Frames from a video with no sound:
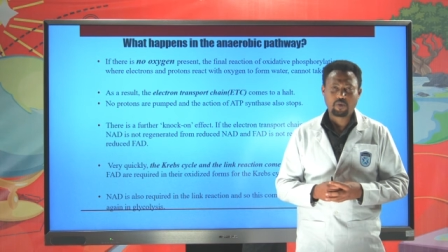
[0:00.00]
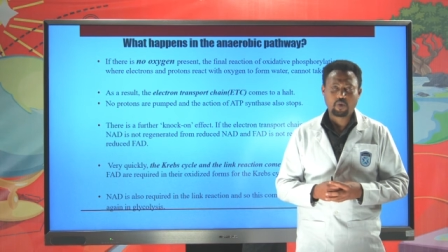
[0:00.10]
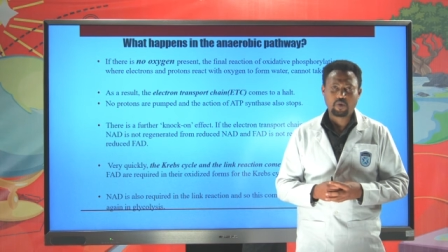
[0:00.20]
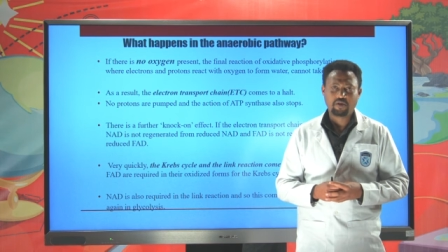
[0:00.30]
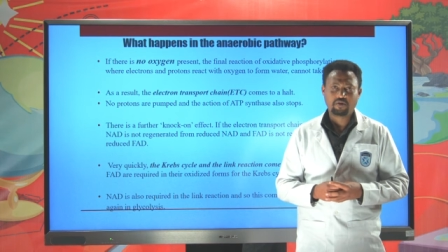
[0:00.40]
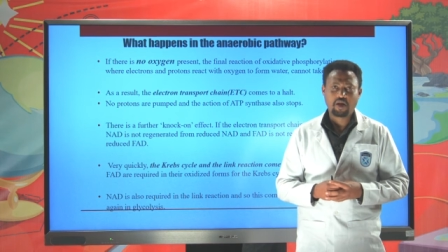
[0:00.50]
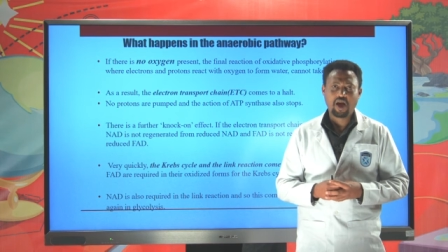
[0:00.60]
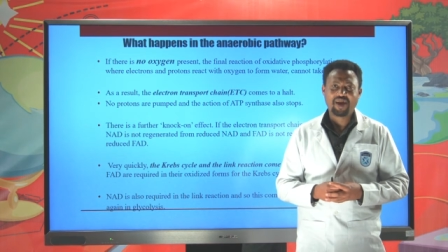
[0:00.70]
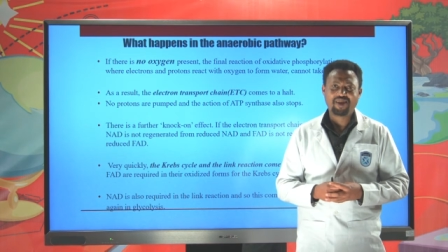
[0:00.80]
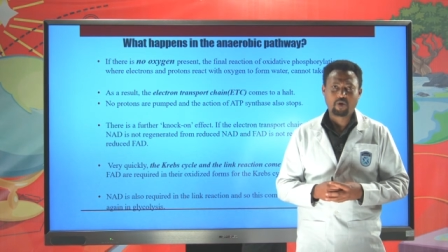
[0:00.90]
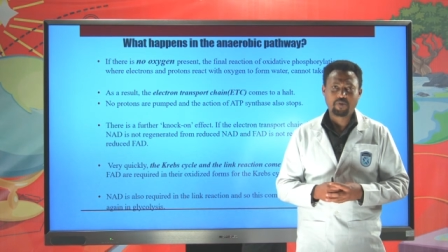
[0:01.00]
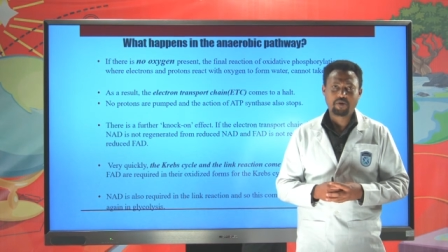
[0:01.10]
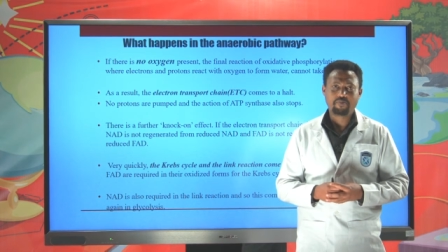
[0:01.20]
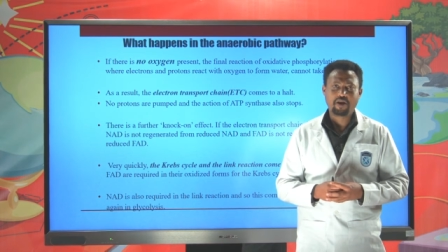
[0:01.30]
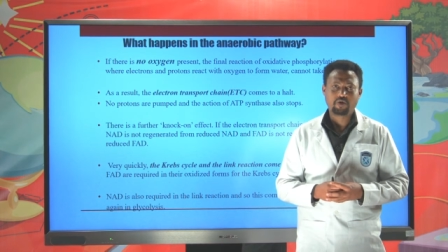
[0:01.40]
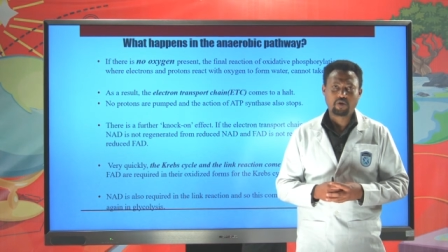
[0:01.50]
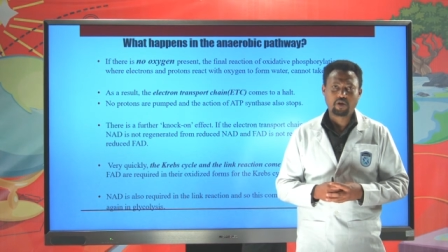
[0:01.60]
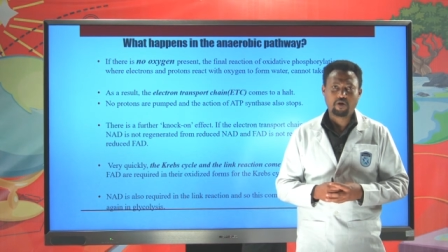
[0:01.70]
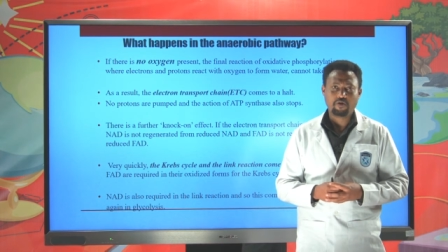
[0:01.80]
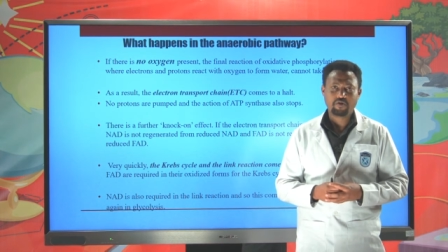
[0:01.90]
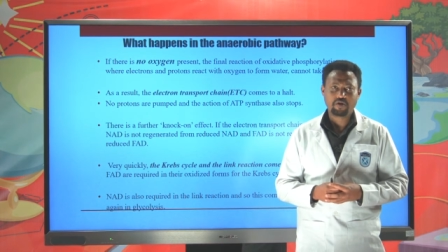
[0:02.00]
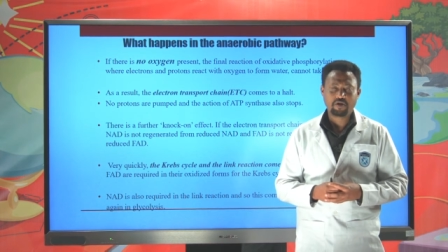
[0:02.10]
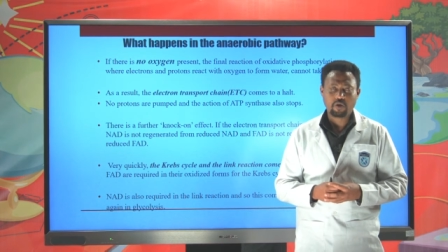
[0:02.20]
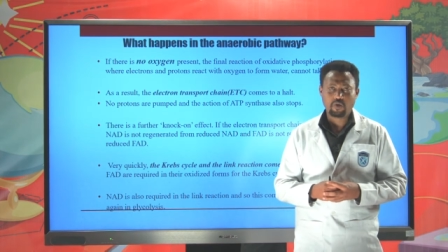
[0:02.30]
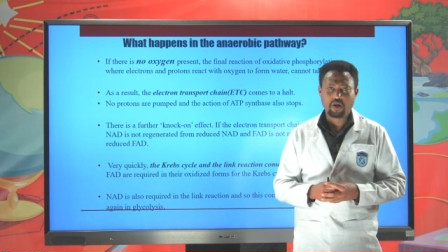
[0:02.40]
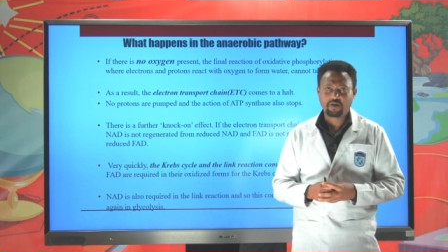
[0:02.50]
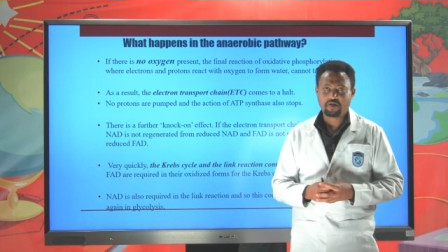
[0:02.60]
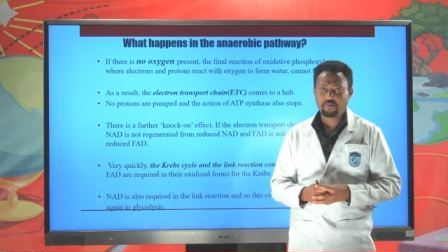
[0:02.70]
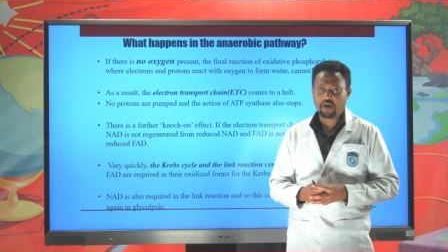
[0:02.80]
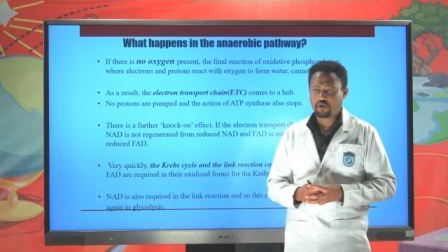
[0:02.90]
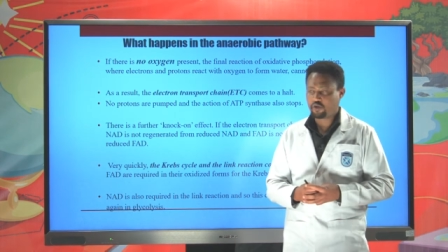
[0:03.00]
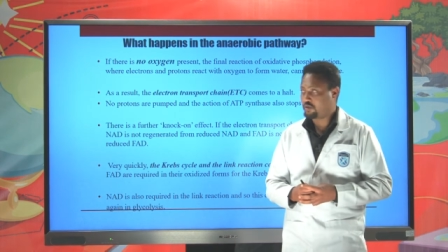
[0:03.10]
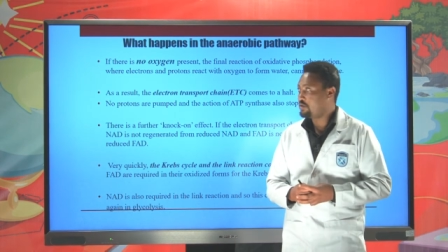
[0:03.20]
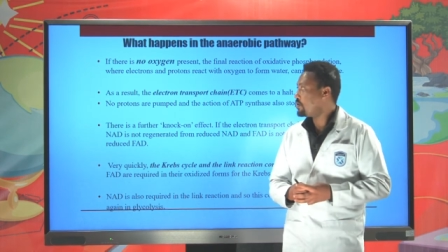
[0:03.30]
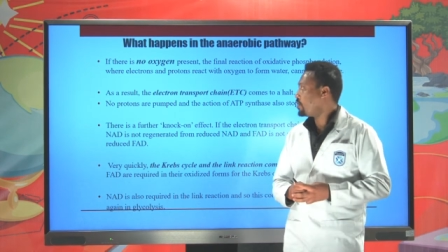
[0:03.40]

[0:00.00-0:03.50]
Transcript: call it anaerobic pathway of cellular respiration.